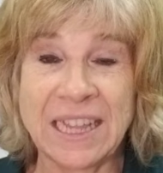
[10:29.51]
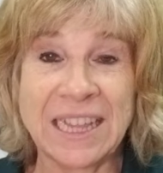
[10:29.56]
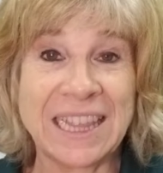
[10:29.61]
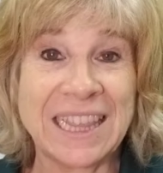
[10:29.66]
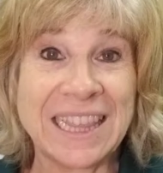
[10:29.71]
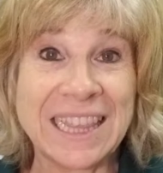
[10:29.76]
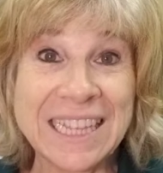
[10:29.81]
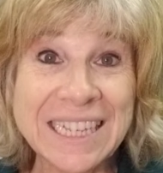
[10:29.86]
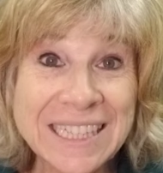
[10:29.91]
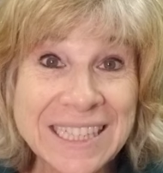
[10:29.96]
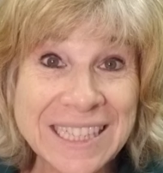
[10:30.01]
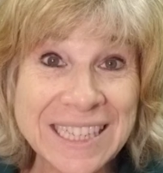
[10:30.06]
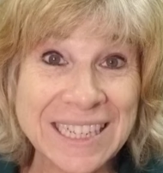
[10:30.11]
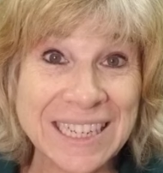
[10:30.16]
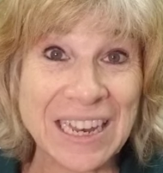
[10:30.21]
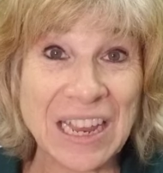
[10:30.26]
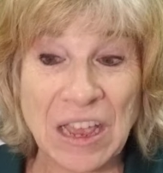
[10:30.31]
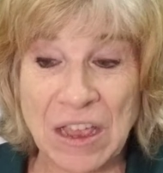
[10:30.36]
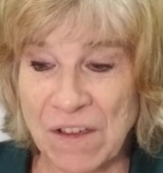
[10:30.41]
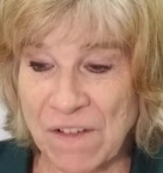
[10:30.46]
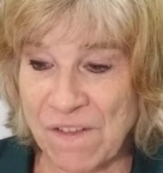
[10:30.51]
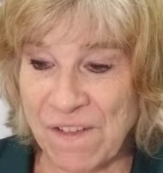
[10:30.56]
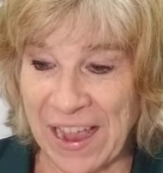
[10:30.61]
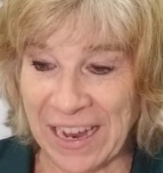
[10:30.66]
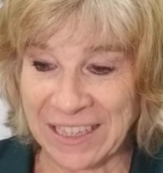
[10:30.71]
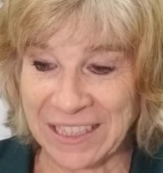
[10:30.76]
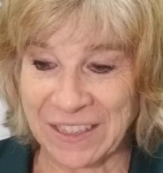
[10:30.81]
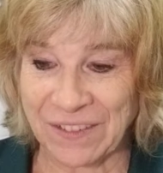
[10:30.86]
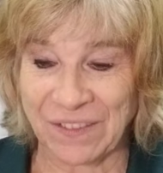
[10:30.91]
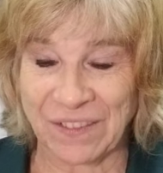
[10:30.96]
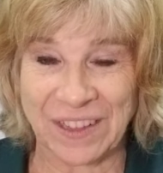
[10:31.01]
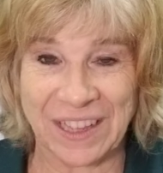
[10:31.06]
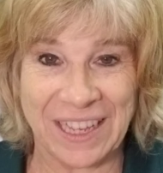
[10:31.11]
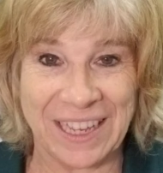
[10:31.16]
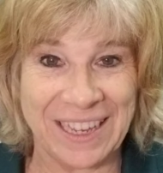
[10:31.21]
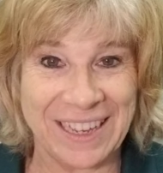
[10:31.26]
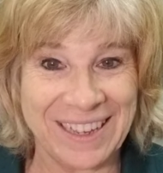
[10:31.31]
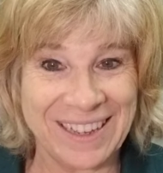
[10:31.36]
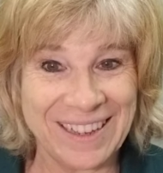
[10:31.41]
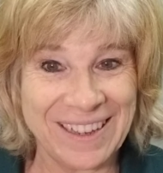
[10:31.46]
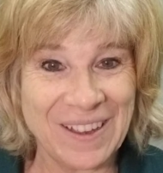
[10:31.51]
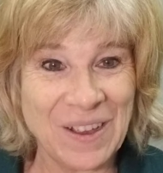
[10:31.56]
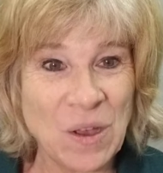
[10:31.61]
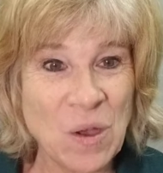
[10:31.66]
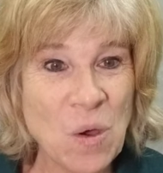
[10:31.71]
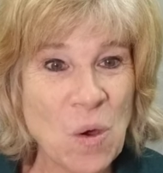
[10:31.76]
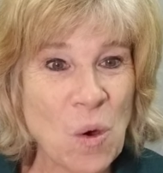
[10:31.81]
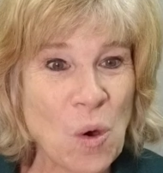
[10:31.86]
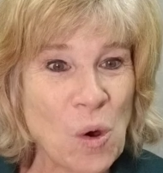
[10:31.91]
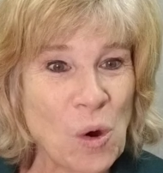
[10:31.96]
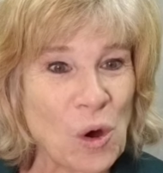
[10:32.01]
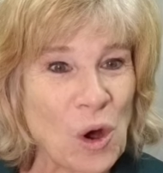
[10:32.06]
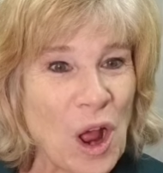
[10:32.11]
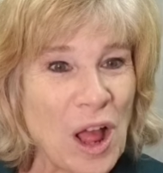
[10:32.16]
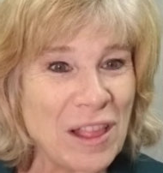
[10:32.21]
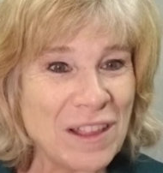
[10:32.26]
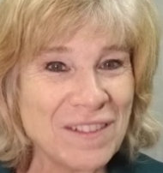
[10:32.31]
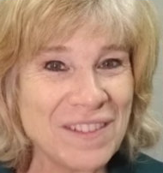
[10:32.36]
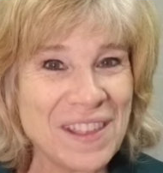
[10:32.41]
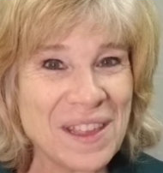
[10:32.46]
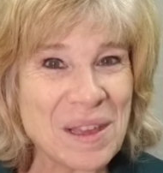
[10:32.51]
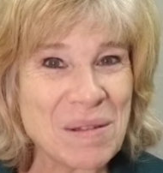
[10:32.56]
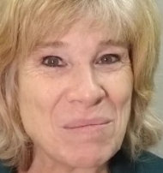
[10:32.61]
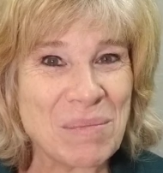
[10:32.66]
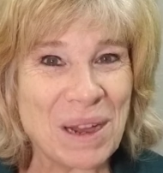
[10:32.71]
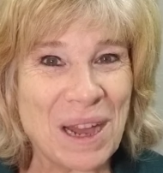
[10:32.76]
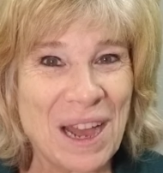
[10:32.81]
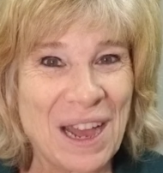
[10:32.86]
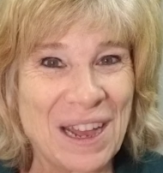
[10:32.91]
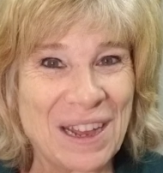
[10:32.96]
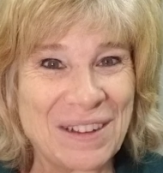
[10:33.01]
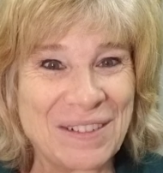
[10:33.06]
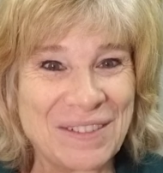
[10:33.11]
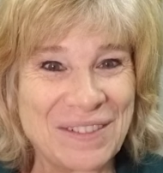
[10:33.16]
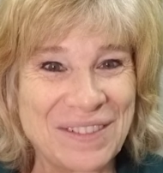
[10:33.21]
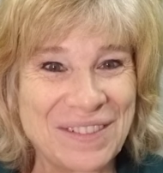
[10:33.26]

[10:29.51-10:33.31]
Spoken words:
Listen effectively, or all of the above?